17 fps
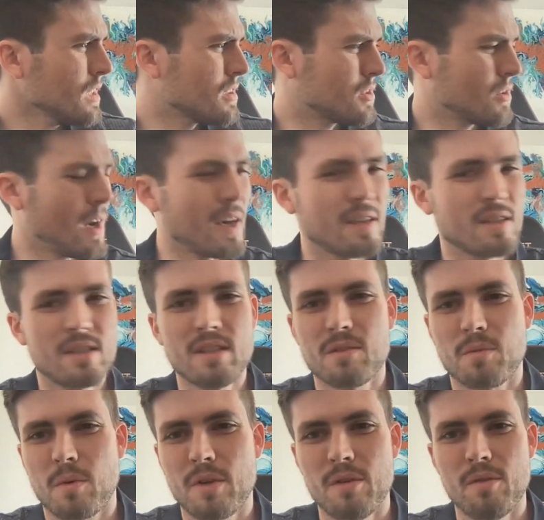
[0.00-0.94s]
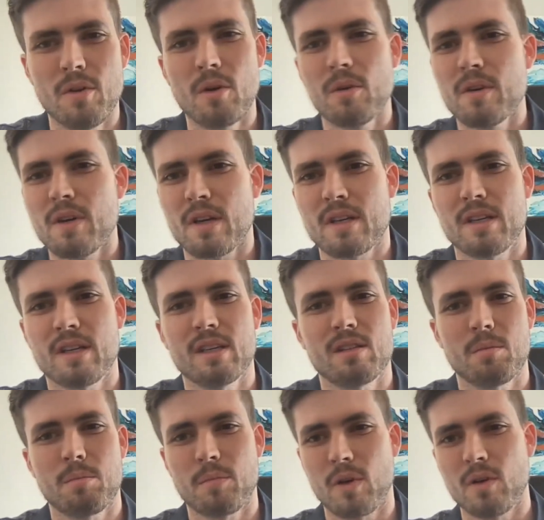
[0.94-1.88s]
strategies where you're not going to
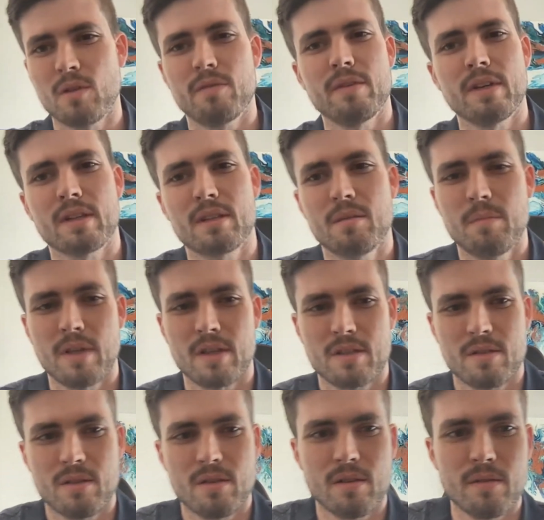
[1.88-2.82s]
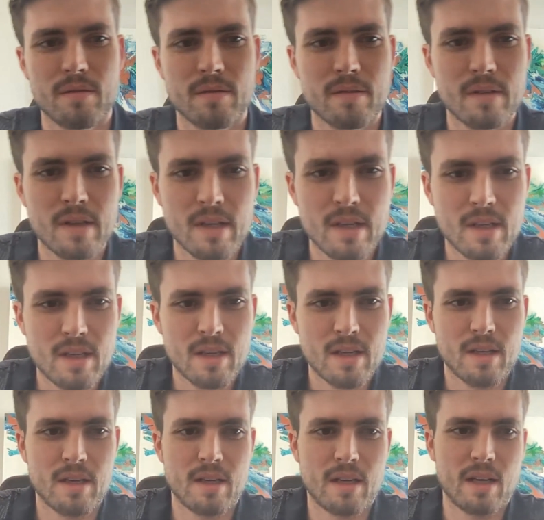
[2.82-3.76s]
get the perfect picture of
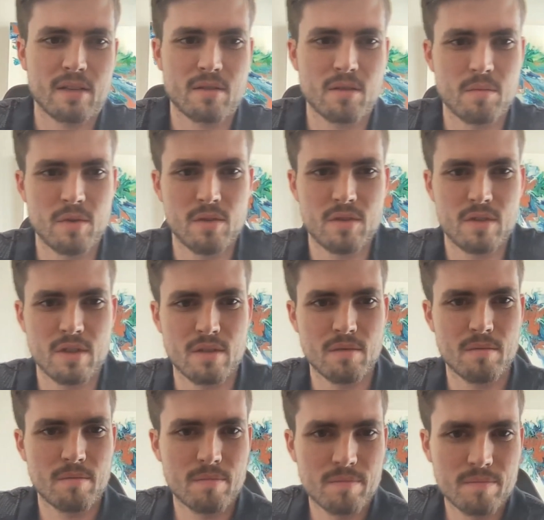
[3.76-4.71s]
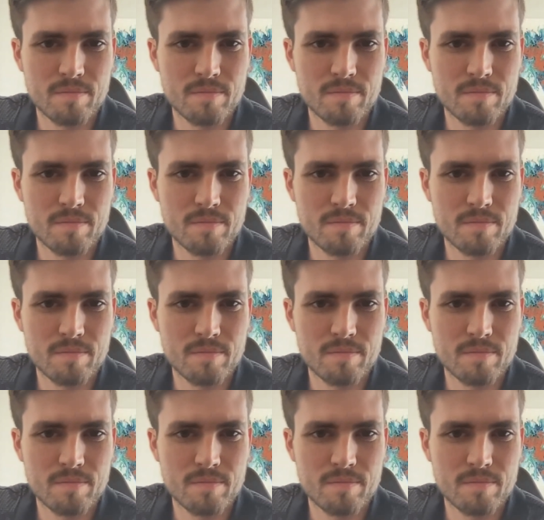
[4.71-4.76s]
attribution.